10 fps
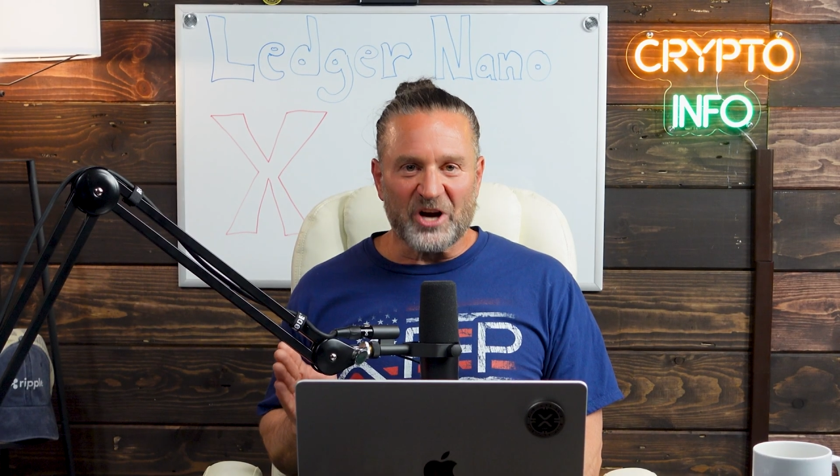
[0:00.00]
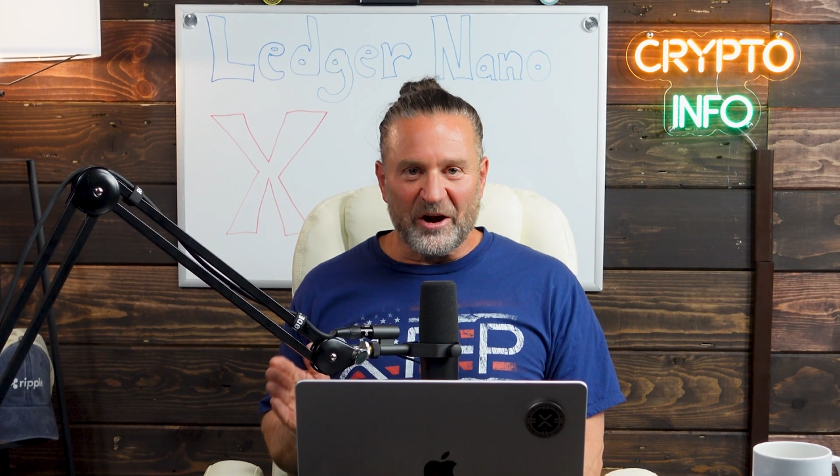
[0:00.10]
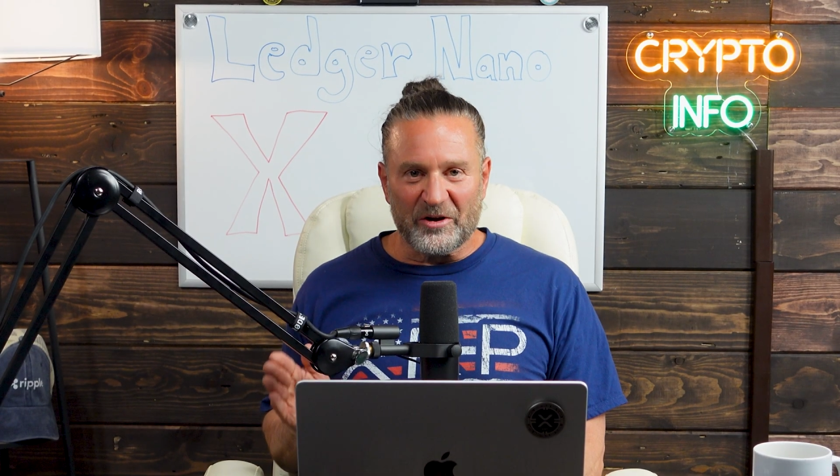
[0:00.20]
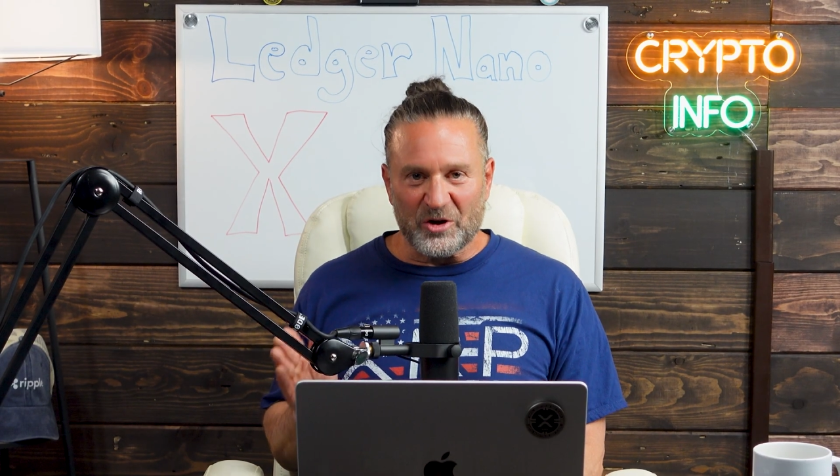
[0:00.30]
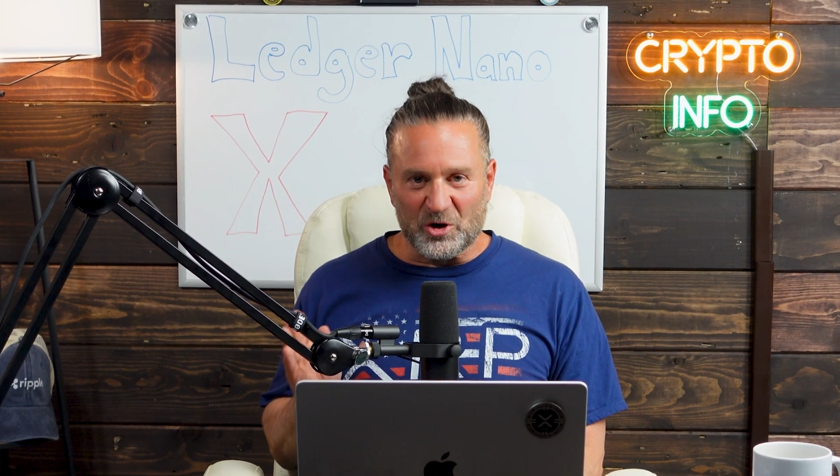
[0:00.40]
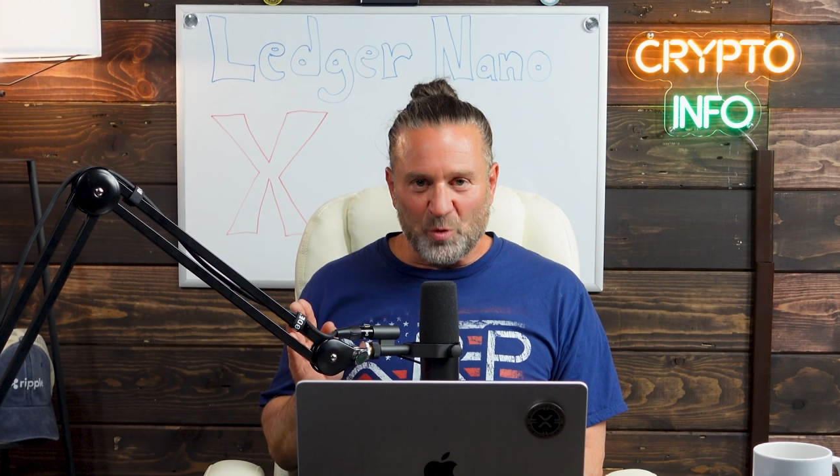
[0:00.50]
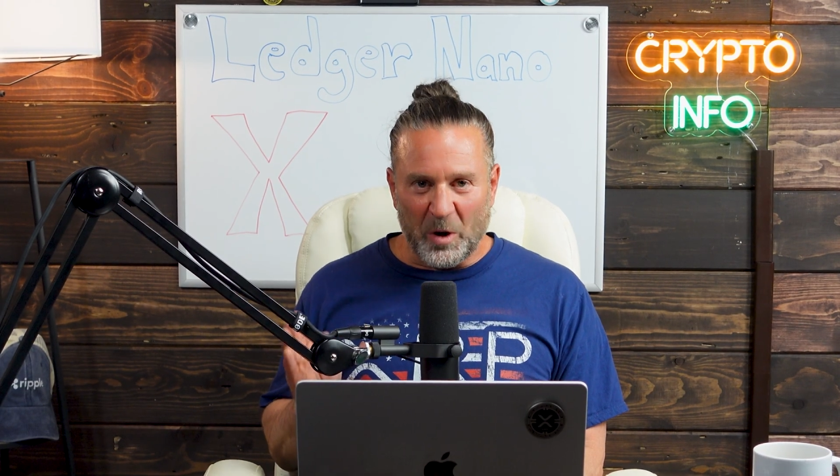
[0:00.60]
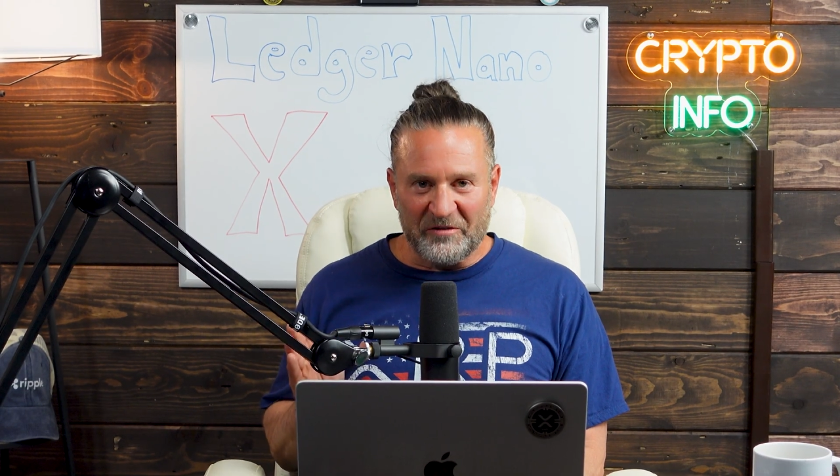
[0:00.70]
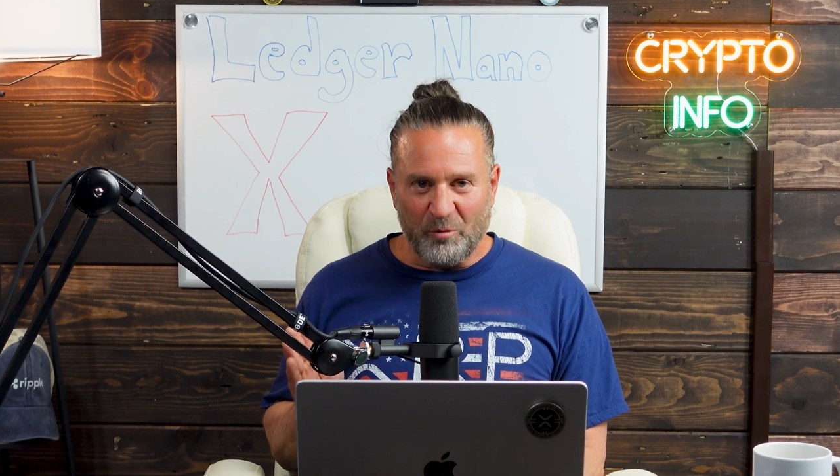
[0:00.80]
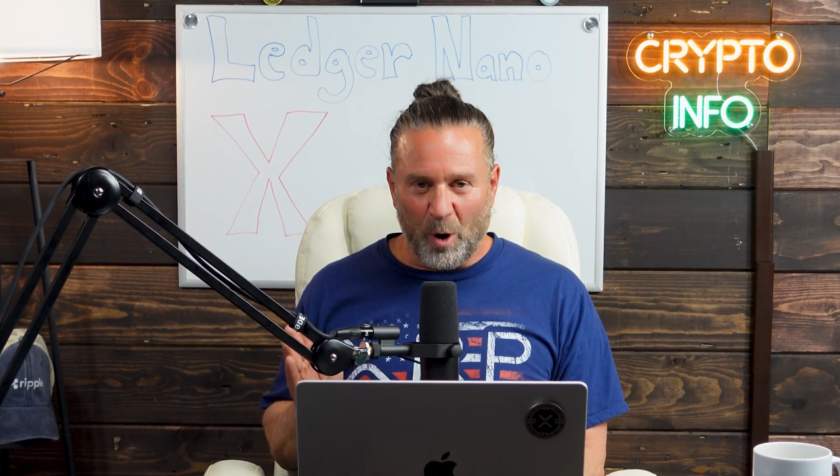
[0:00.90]
share your
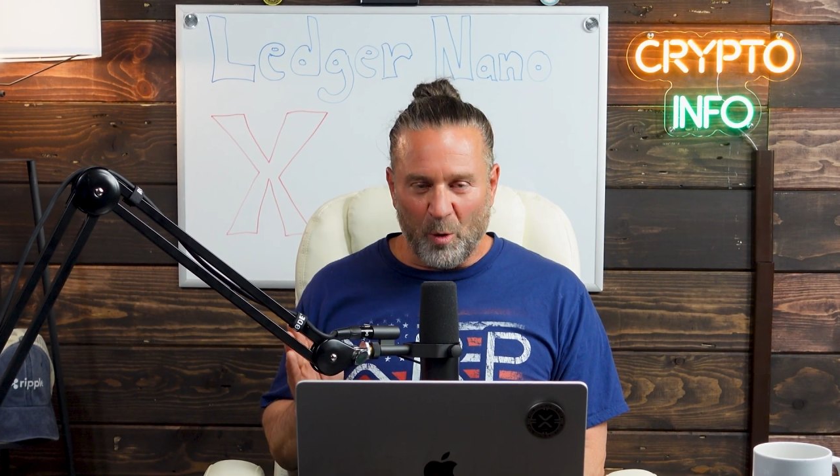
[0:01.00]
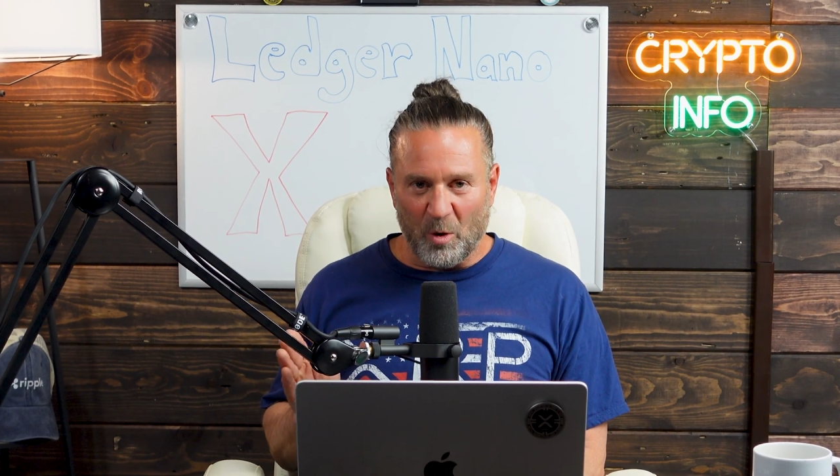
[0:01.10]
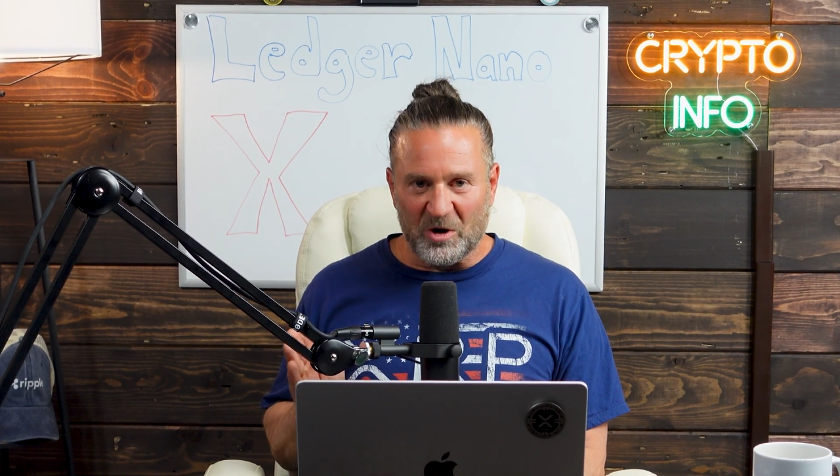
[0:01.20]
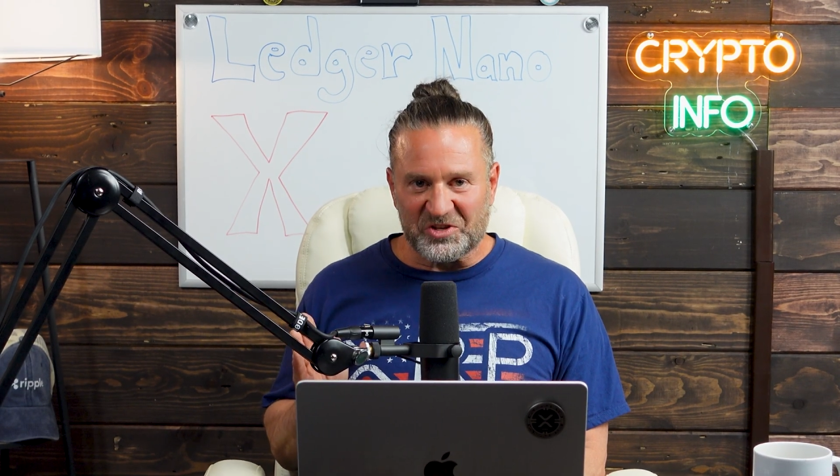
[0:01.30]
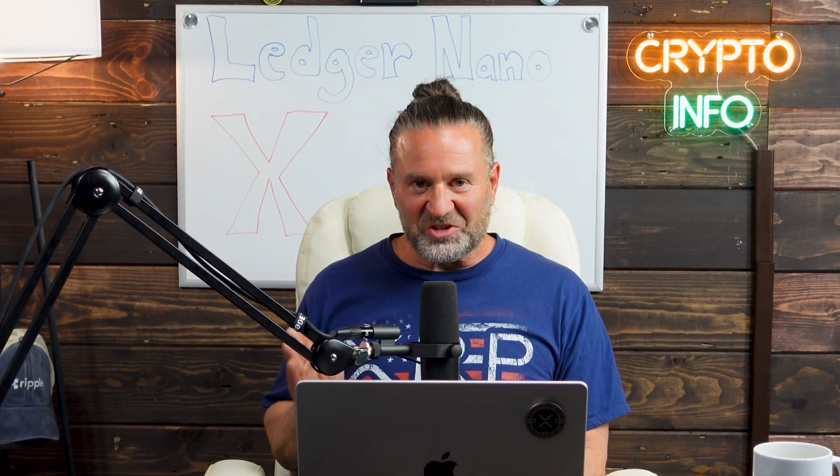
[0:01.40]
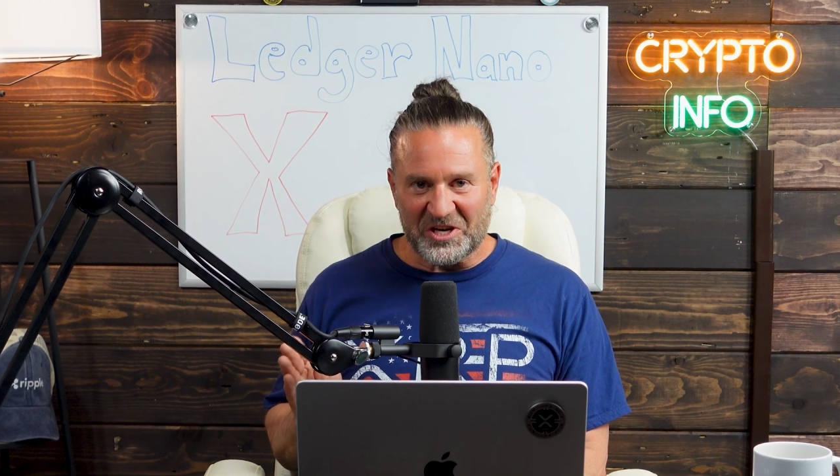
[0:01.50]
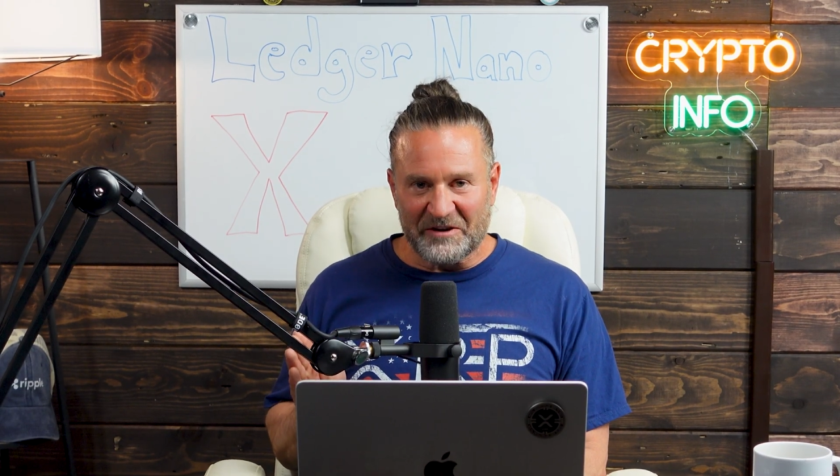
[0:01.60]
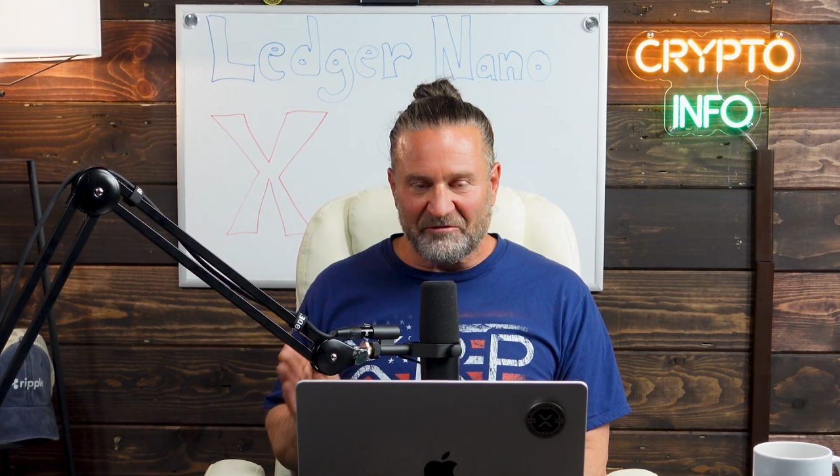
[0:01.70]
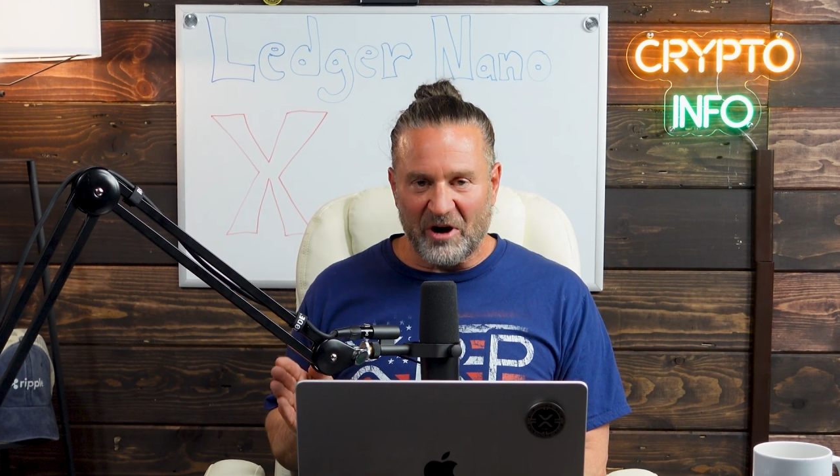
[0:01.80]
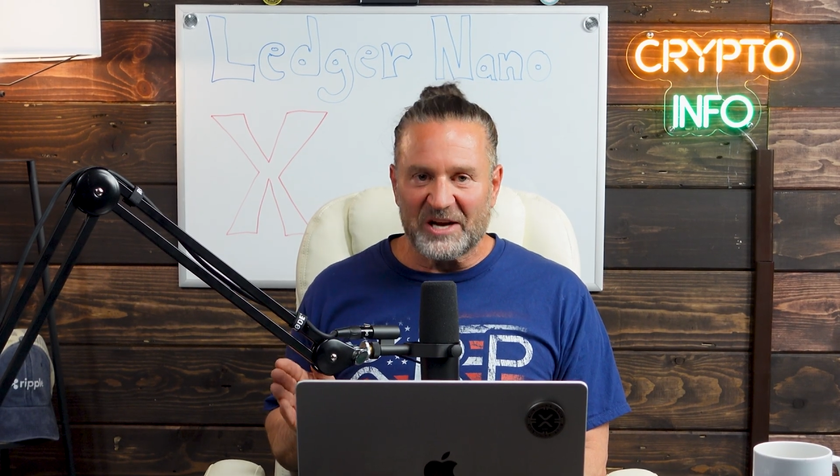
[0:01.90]
24-word
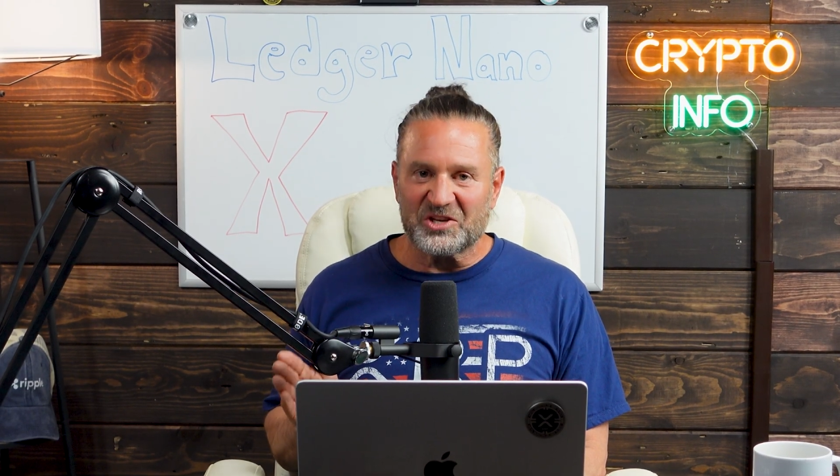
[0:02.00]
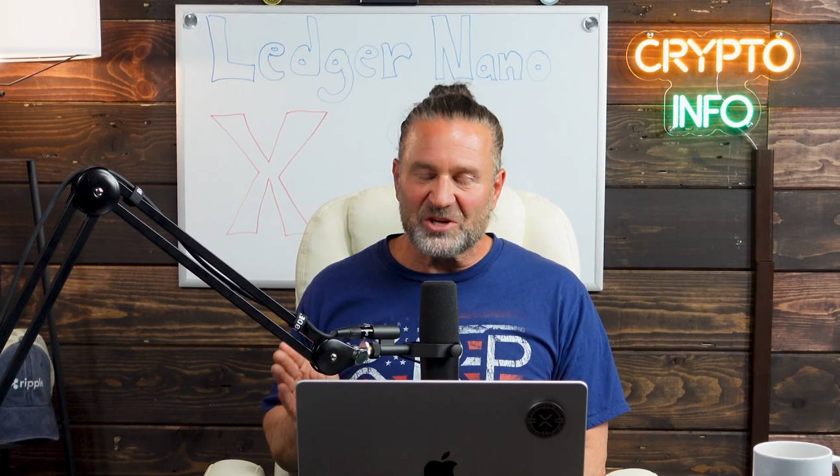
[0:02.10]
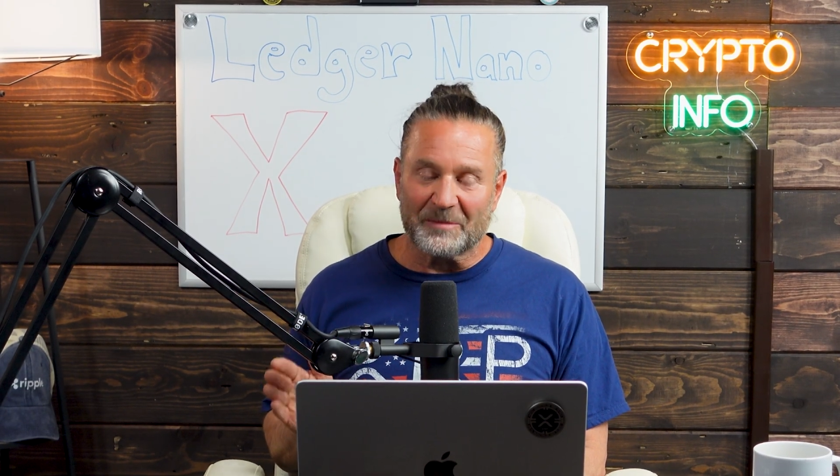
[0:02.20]
seed phrase.